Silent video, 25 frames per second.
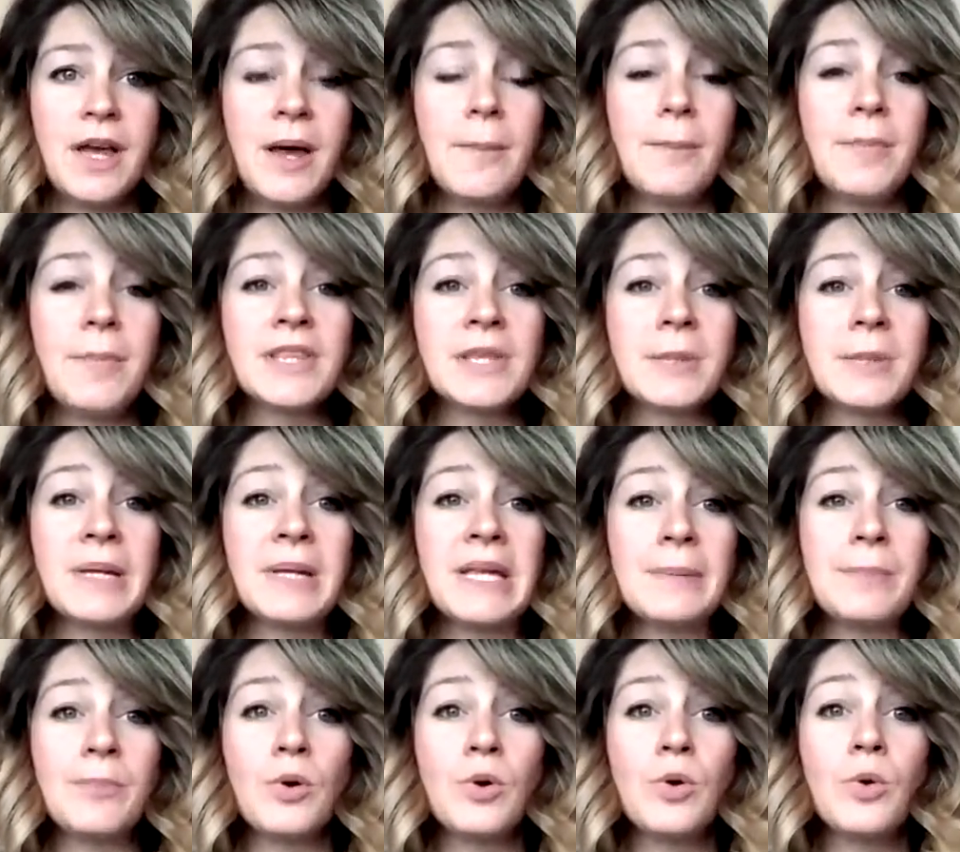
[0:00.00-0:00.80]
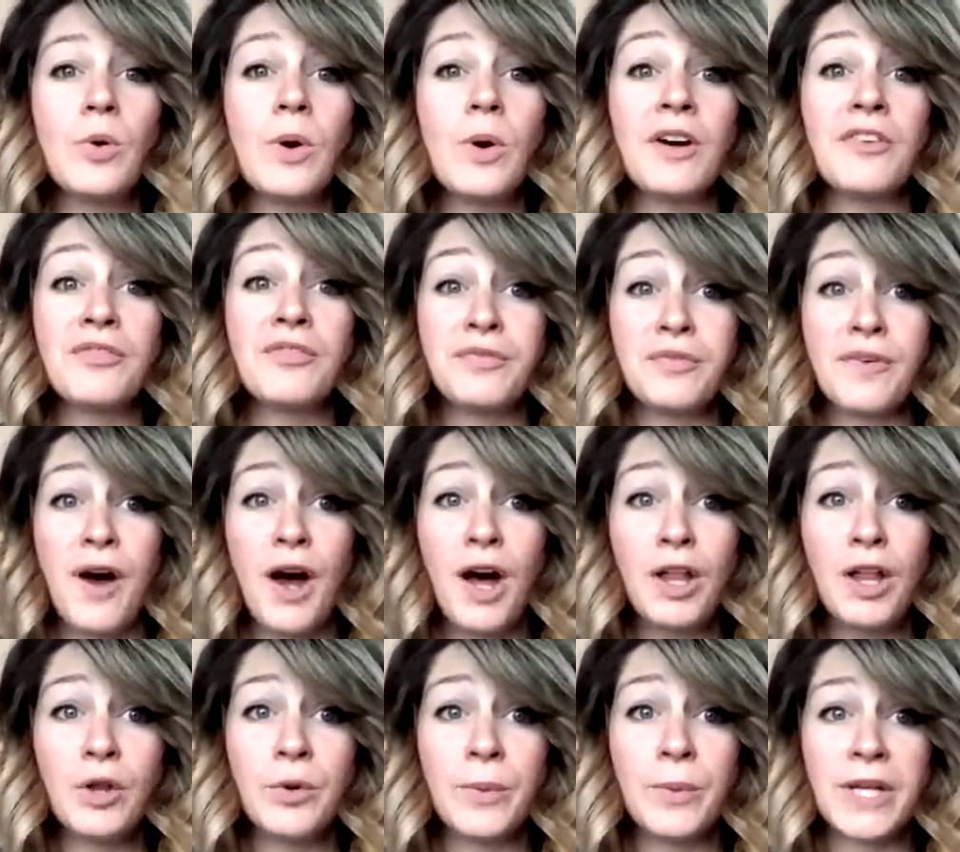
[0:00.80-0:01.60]
But the people who are
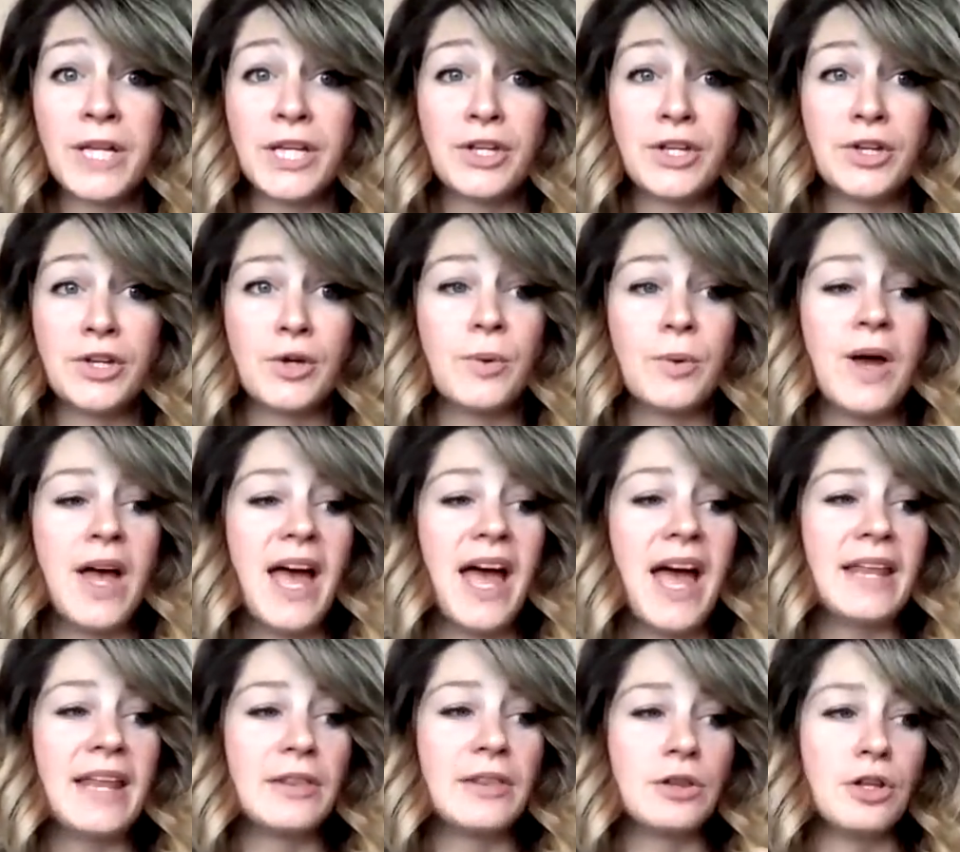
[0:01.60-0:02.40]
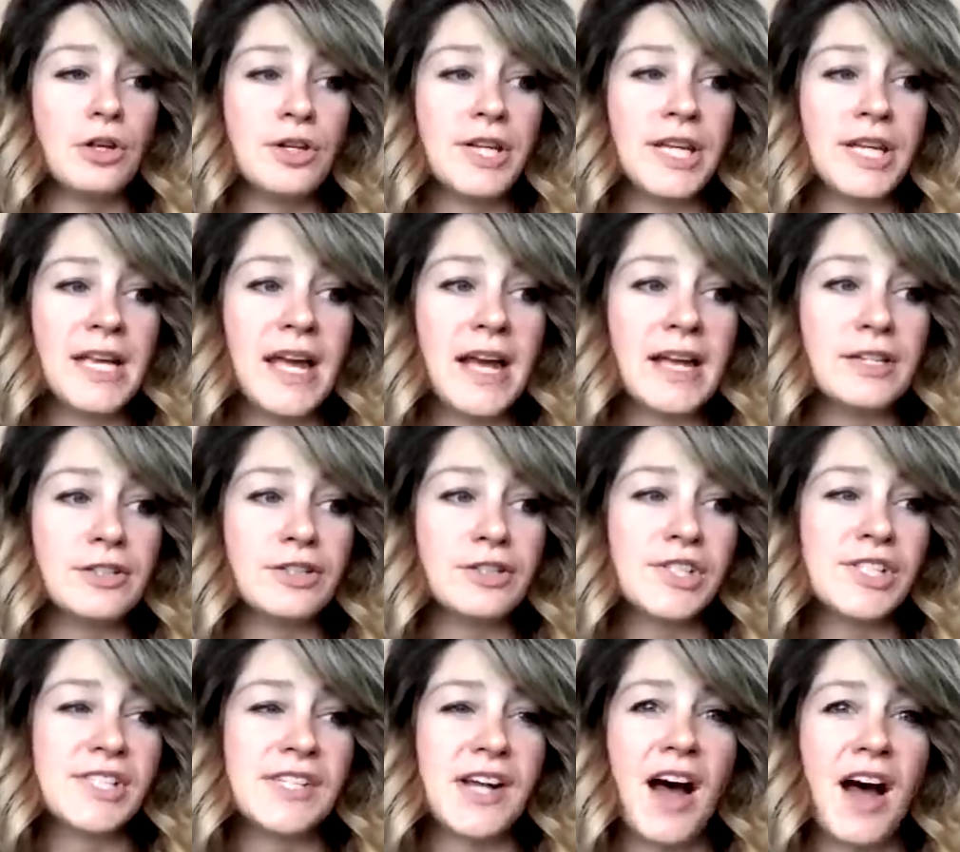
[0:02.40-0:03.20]
following you and looking at
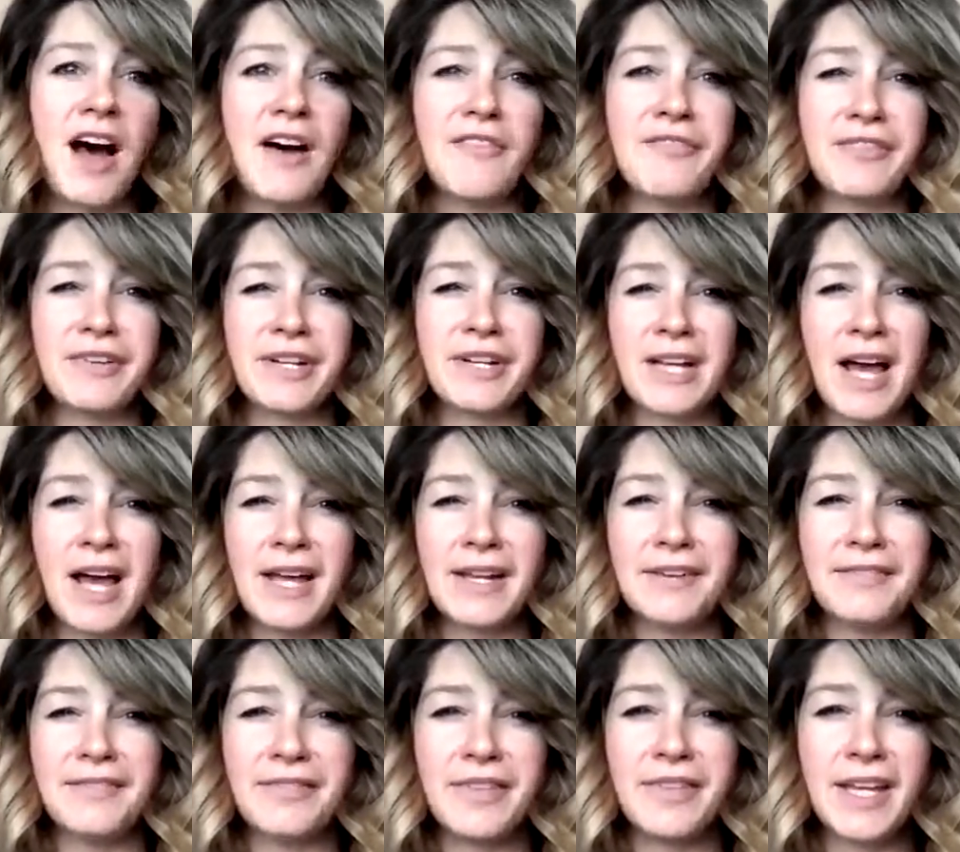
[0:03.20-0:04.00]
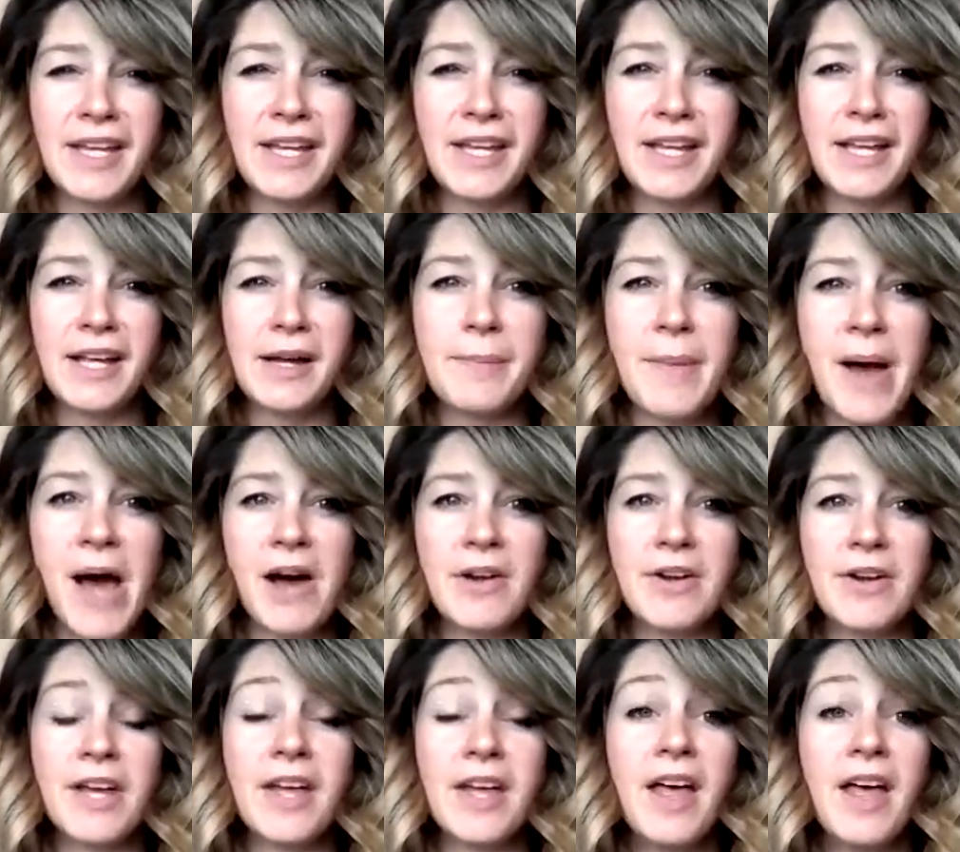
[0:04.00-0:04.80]
your stuff and kind of thinking
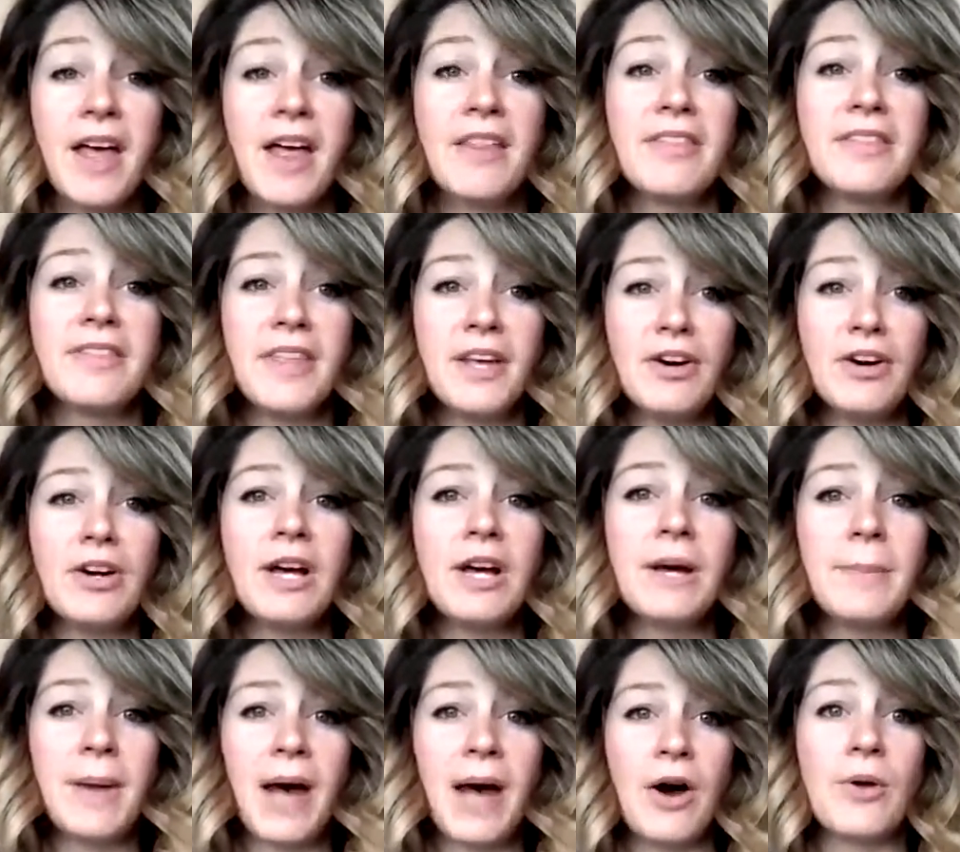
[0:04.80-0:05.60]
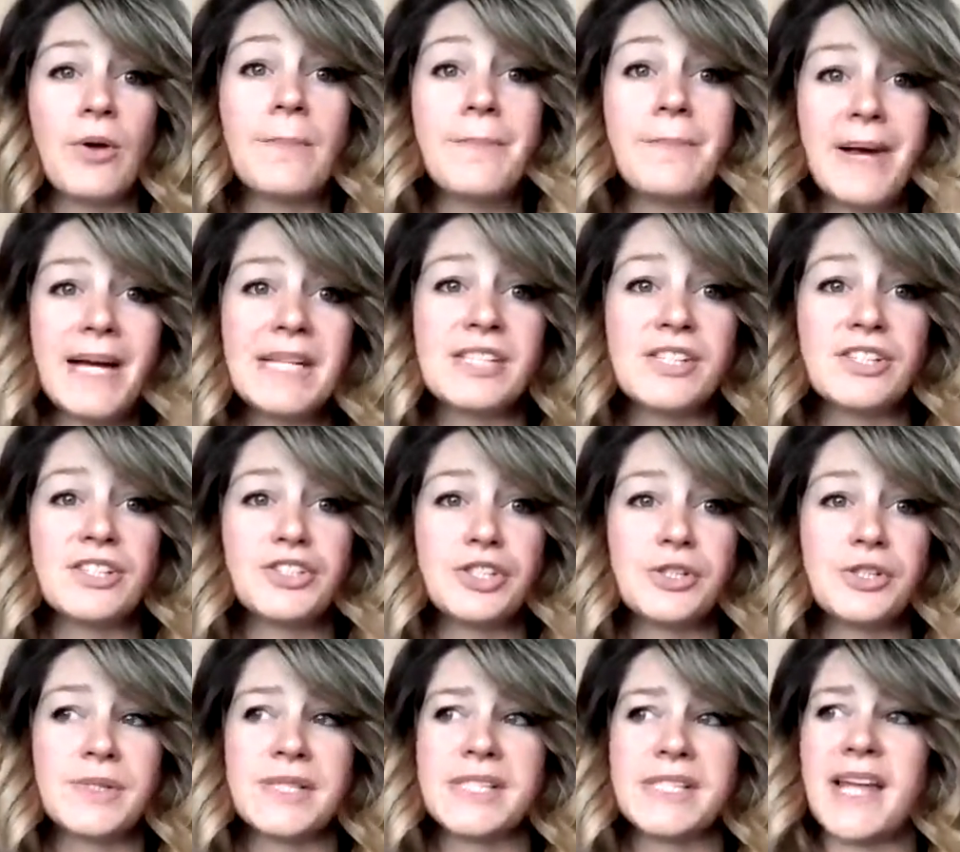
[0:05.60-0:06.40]
about it, they'll come out and message
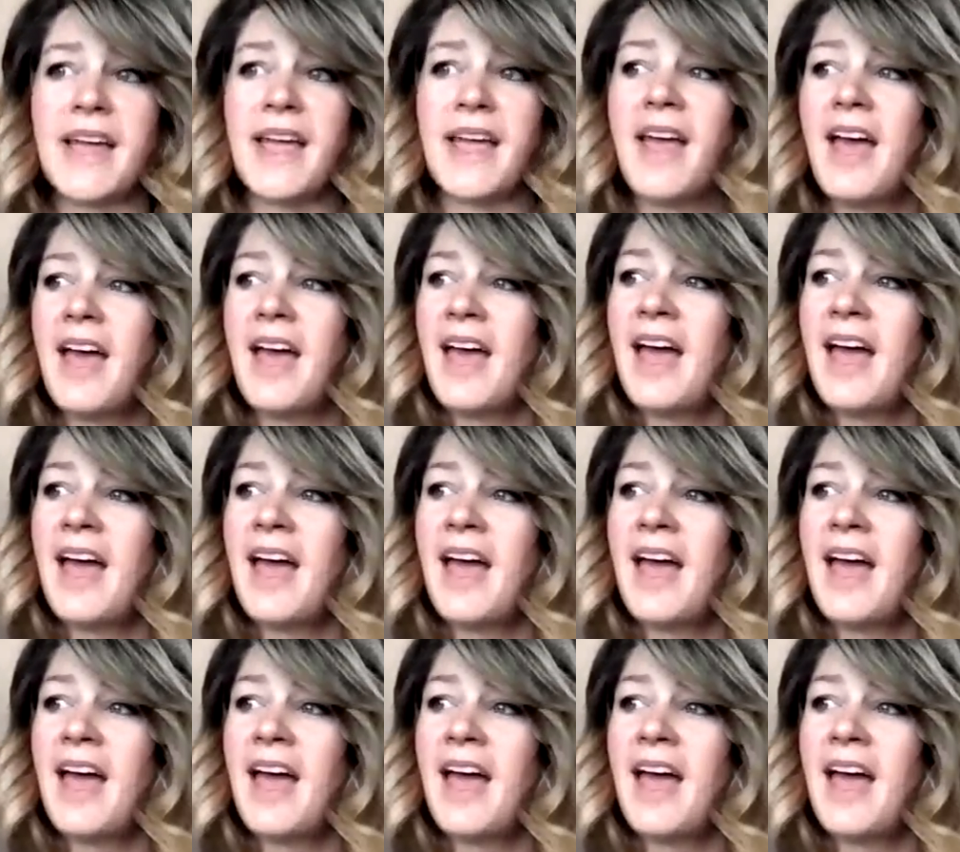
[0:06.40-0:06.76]
you and say,